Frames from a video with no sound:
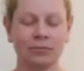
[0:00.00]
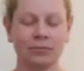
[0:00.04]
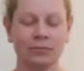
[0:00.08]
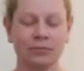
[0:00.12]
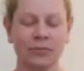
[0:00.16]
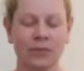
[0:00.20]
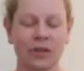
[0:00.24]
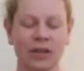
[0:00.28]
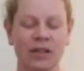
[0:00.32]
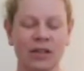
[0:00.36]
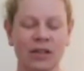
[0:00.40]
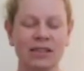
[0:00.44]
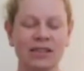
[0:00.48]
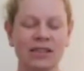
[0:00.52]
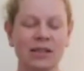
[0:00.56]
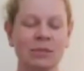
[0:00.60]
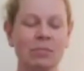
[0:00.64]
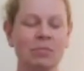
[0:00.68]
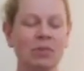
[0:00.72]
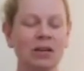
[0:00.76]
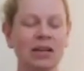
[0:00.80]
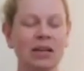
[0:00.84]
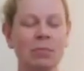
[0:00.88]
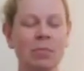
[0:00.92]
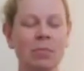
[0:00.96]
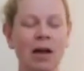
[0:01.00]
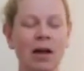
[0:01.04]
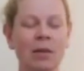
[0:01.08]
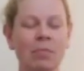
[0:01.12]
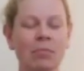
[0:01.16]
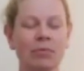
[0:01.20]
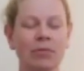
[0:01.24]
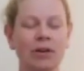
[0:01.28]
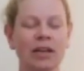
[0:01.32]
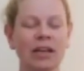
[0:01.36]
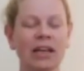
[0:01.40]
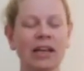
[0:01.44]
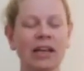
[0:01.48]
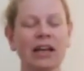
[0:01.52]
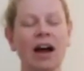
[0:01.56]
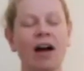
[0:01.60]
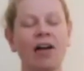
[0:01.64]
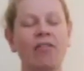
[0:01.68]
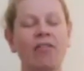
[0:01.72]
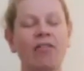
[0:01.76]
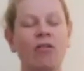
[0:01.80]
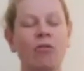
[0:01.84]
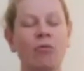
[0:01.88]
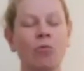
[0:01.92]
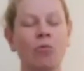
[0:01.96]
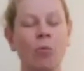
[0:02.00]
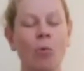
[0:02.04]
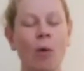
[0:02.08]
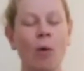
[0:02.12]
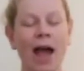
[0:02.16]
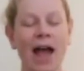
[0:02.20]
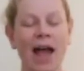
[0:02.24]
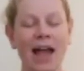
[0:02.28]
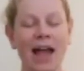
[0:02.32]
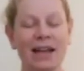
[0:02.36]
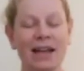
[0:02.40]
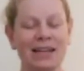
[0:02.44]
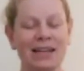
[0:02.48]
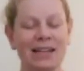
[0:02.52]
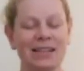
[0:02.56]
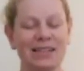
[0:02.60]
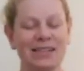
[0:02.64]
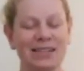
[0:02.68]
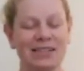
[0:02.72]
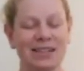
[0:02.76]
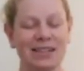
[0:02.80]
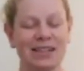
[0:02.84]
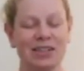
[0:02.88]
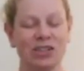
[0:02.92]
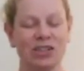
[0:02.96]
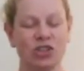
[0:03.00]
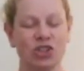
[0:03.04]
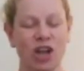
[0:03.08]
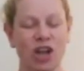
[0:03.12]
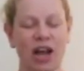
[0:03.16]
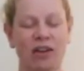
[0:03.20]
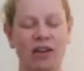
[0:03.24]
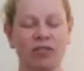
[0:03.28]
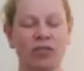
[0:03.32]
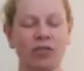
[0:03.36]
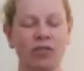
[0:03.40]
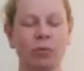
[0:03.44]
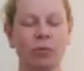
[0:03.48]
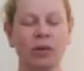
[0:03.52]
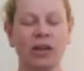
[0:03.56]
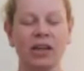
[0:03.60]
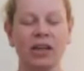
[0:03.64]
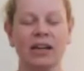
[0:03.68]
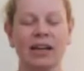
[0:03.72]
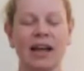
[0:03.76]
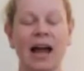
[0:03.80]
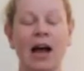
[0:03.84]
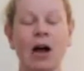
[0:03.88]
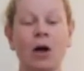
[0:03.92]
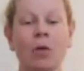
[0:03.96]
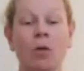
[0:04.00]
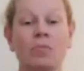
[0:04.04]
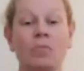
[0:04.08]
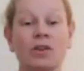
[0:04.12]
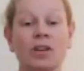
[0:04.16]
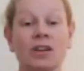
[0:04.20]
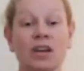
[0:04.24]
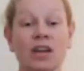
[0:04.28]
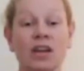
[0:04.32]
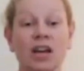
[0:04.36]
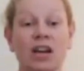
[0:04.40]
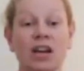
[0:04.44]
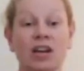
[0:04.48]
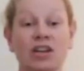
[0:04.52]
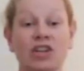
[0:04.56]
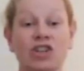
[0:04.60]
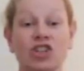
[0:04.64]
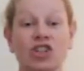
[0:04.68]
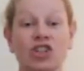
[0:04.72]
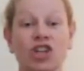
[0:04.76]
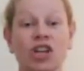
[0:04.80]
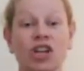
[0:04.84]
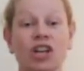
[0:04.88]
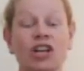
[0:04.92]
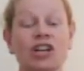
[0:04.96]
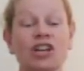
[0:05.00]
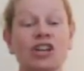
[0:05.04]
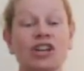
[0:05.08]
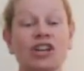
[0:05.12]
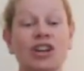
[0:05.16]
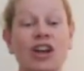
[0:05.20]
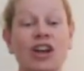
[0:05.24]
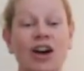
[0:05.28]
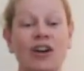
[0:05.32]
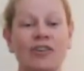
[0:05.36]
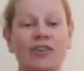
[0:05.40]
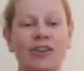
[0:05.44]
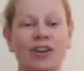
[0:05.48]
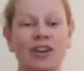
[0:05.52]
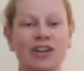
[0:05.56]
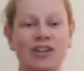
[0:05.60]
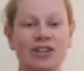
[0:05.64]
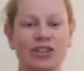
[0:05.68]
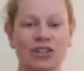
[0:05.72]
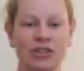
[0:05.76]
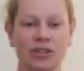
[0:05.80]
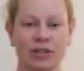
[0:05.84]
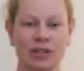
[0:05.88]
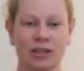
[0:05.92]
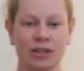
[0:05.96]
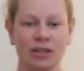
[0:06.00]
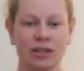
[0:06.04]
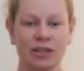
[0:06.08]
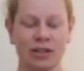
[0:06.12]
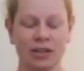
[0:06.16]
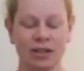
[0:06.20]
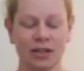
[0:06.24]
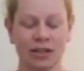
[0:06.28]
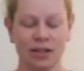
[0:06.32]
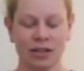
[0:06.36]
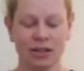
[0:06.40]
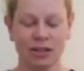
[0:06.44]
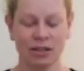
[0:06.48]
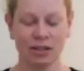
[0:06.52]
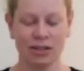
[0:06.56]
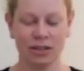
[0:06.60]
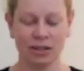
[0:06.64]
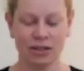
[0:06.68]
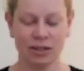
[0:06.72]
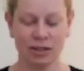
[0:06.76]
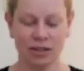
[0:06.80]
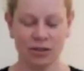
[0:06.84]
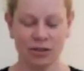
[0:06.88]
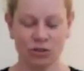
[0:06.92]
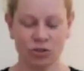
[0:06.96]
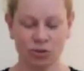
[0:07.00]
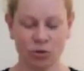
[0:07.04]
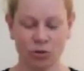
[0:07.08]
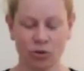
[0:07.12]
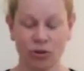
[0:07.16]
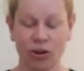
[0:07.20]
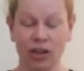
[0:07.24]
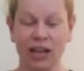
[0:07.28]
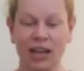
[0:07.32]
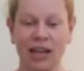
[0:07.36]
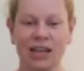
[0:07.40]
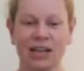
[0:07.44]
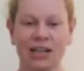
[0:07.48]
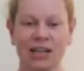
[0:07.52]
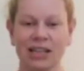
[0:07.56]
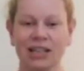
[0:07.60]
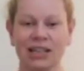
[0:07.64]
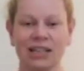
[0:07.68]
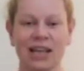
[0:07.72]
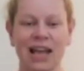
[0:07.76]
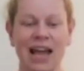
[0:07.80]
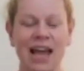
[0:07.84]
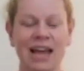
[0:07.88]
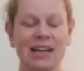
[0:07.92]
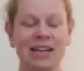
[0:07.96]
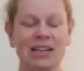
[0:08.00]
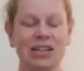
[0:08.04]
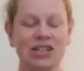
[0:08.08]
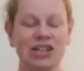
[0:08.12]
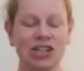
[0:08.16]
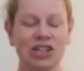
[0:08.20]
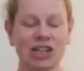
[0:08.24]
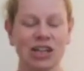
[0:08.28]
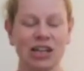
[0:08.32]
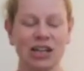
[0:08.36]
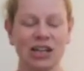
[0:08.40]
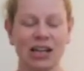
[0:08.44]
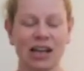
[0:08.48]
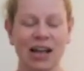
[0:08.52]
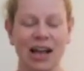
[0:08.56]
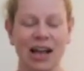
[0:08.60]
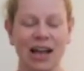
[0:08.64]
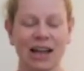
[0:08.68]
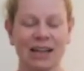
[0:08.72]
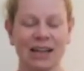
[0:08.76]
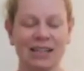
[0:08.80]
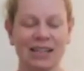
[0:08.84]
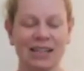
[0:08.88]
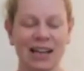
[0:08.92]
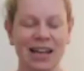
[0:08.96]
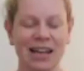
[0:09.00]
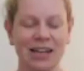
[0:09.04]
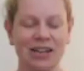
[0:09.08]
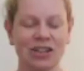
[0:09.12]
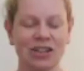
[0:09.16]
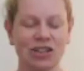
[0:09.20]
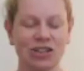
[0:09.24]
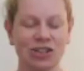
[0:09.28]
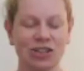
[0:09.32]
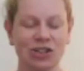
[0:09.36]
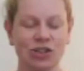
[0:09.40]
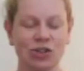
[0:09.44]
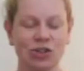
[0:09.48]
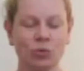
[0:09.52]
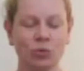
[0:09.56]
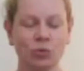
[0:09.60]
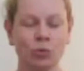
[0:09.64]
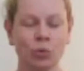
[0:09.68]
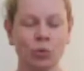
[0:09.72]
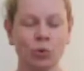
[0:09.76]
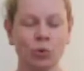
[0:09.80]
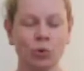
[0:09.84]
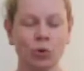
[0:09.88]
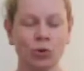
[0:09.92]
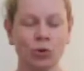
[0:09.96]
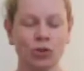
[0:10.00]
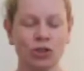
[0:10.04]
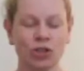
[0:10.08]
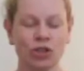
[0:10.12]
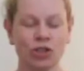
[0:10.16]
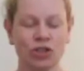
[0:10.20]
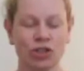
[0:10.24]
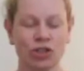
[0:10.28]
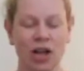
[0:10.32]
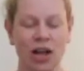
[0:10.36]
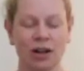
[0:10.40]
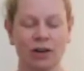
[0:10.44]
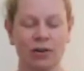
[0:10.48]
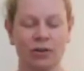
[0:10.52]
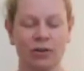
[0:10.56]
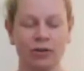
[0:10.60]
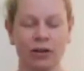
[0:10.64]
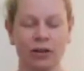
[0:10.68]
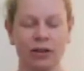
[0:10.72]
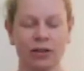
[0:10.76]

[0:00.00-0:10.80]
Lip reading: And simply by bringing our awareness to this chakra, we can help nurture and nourish, drawing in a little energy and attention towards the chakra.